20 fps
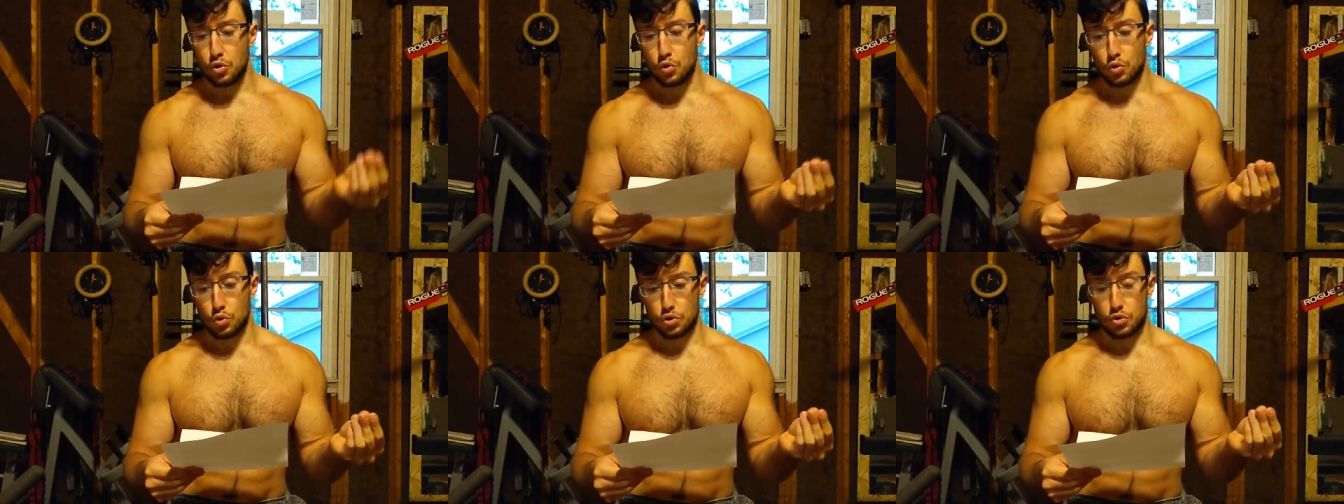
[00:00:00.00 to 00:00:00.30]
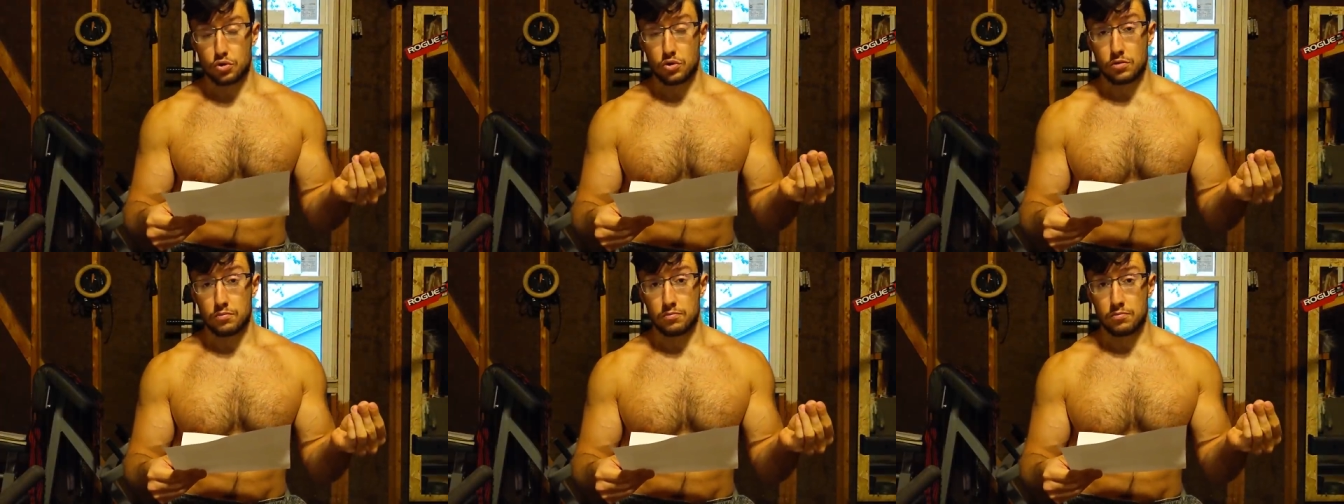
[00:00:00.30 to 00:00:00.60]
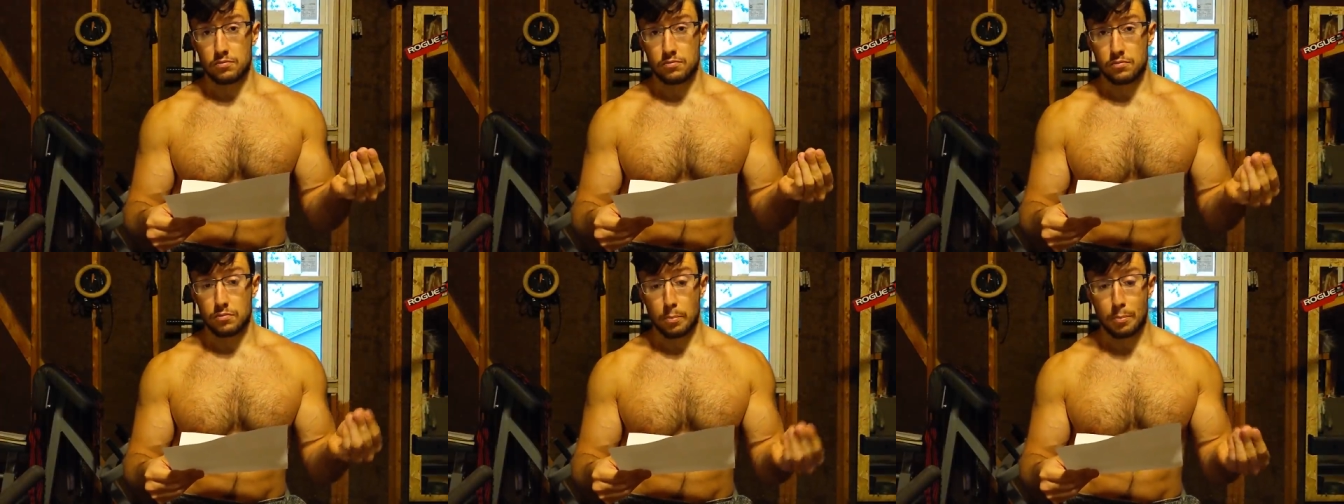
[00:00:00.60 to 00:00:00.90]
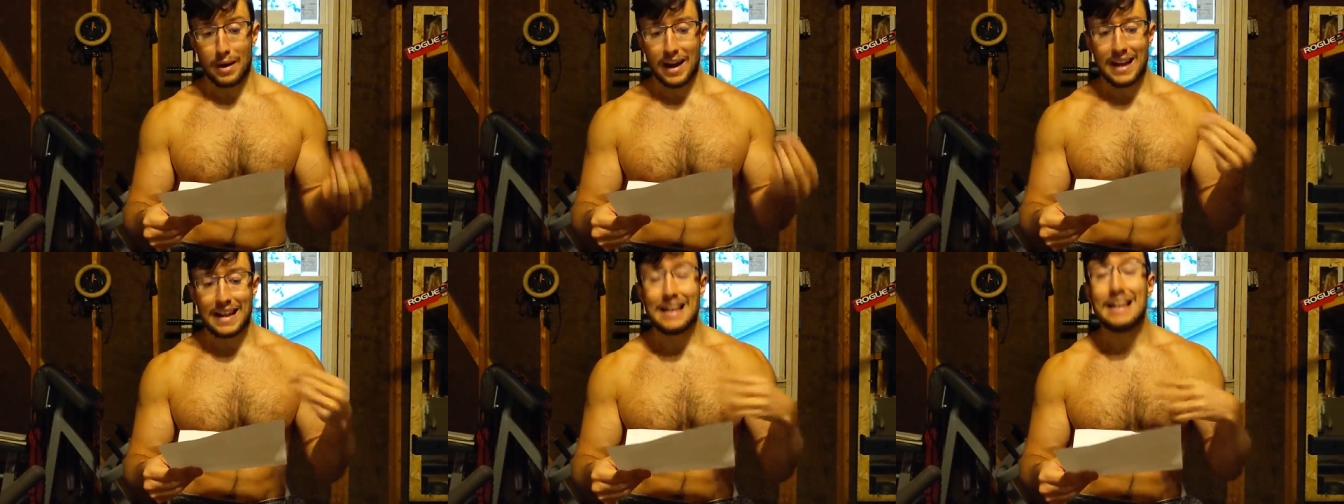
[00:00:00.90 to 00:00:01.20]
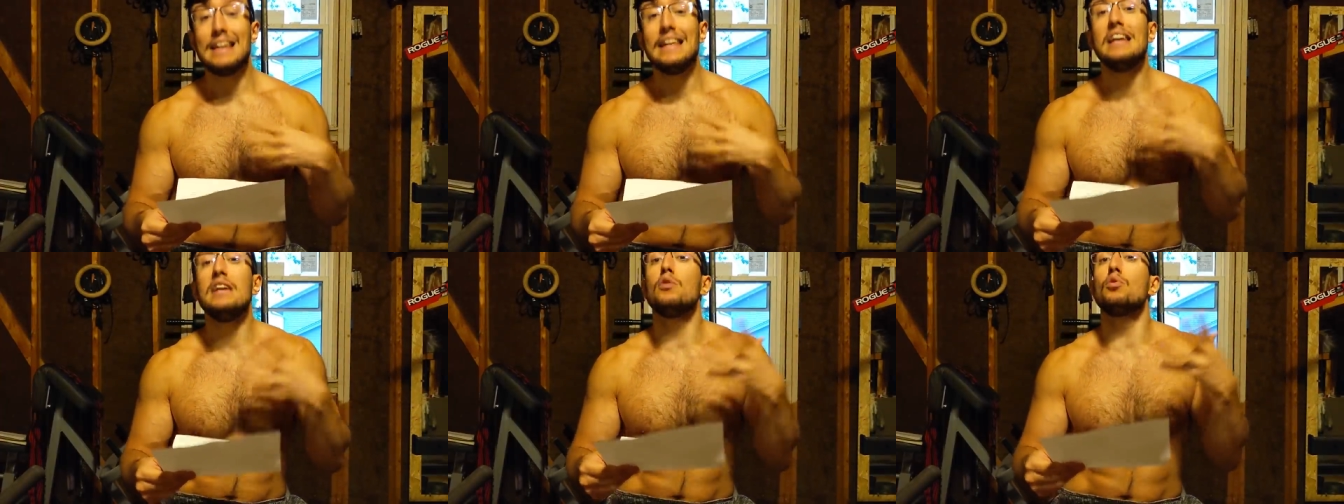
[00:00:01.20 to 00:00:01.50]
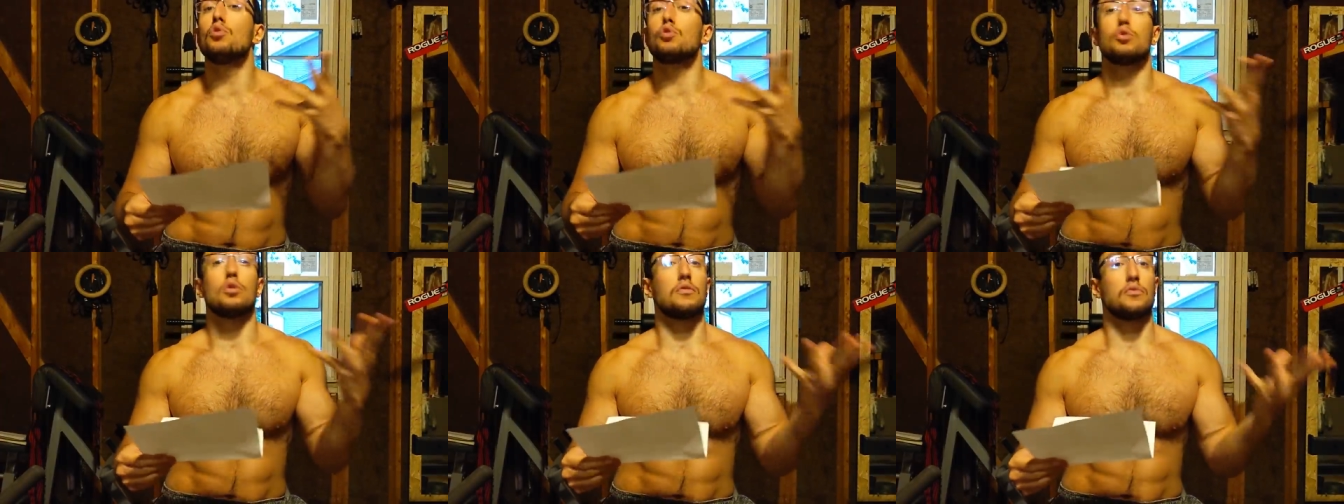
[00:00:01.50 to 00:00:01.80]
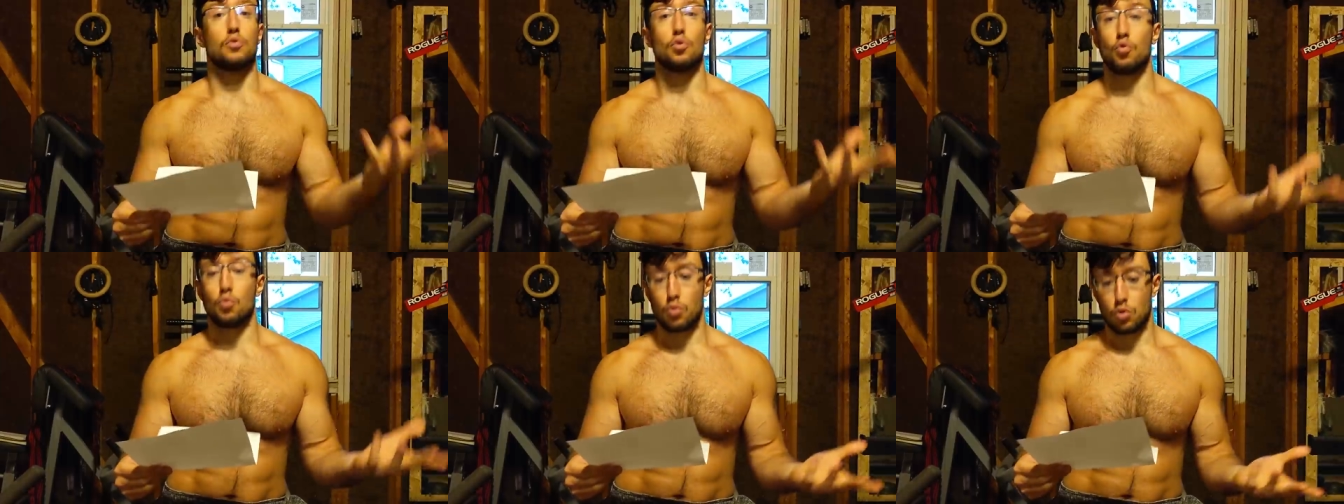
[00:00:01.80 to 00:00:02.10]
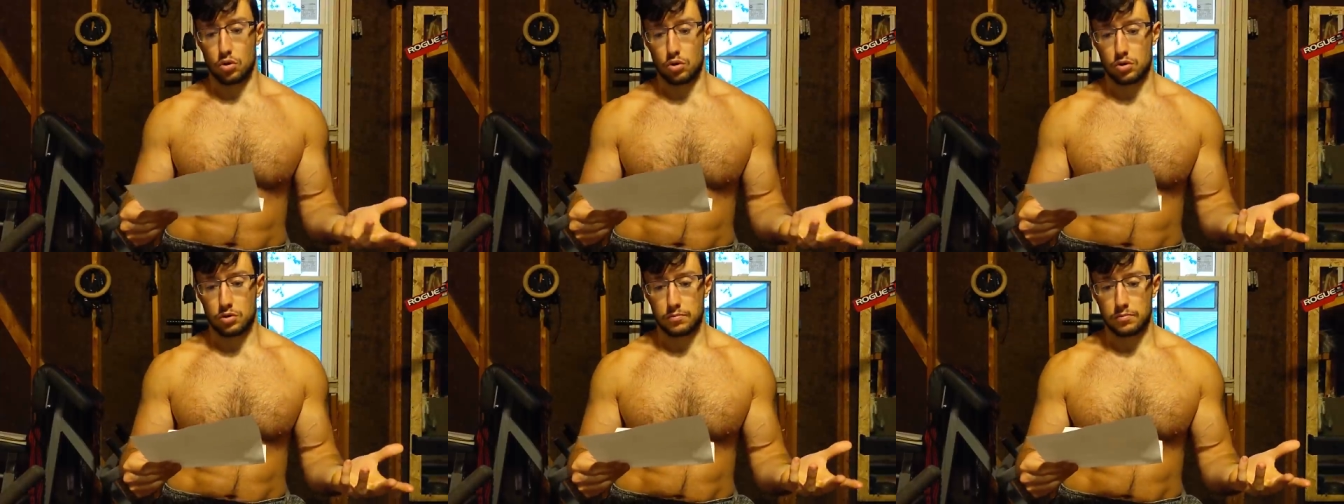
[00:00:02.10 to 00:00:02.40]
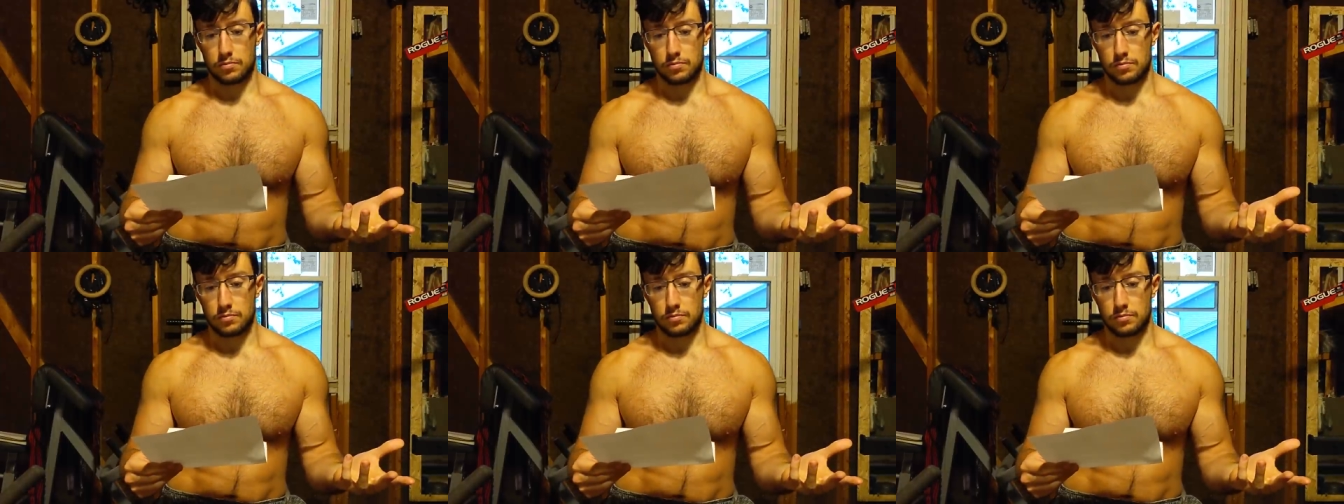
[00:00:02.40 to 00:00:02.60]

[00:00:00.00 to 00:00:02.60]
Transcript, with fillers: used by leaders of the world